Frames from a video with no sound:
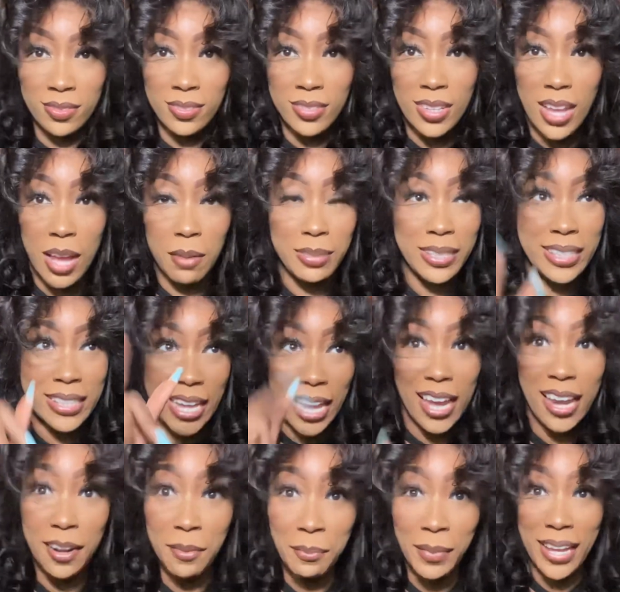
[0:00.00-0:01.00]
I'm
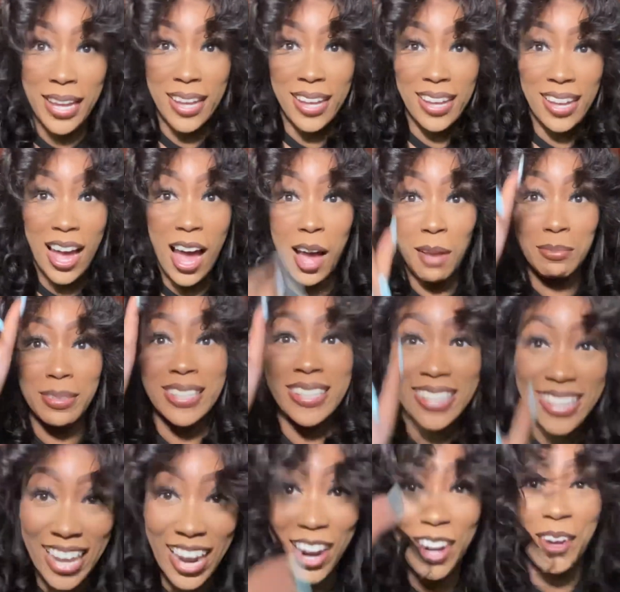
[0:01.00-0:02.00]
scared of me. I'm
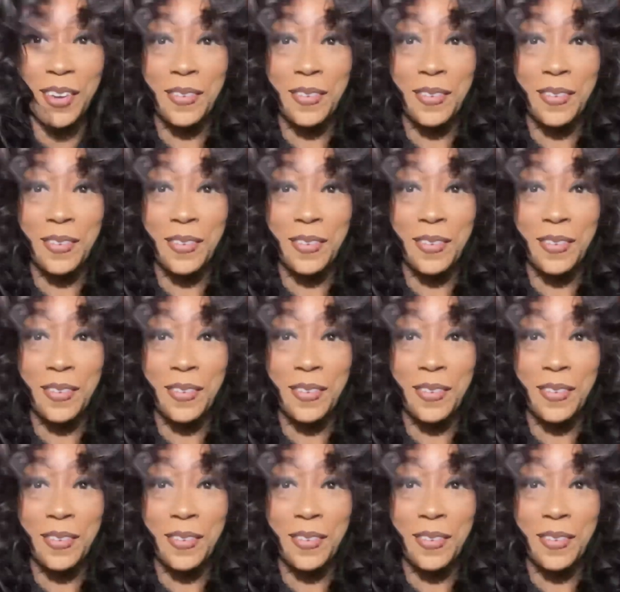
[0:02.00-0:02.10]
scared of